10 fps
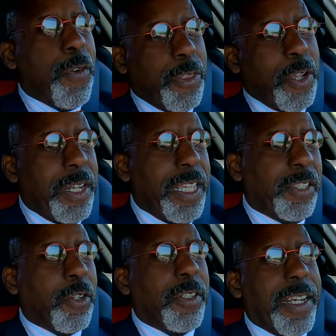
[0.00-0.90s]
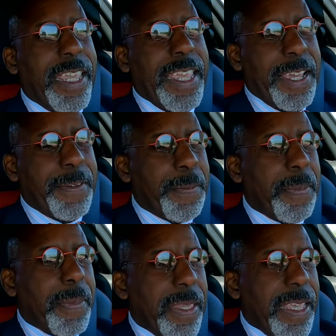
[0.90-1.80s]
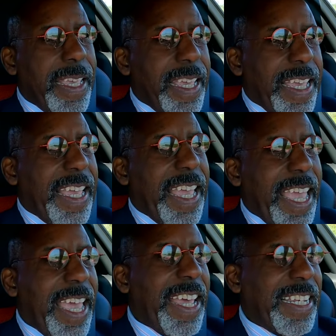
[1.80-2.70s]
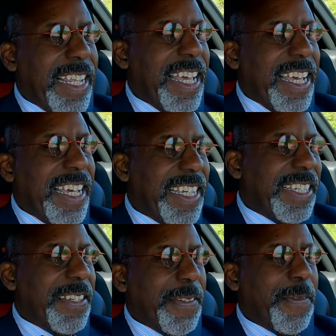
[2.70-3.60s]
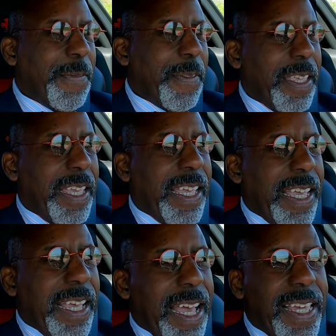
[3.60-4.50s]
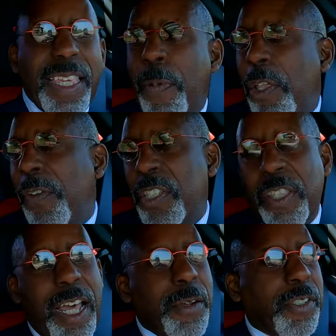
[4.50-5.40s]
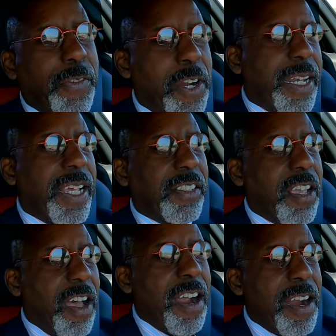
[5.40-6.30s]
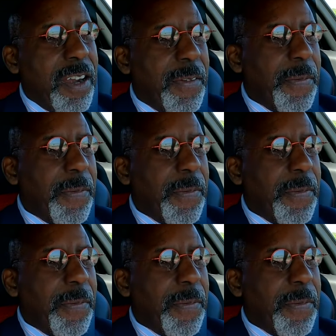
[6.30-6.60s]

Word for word: 430 Scuderia, and uh, I think both of us thought it was a very nice car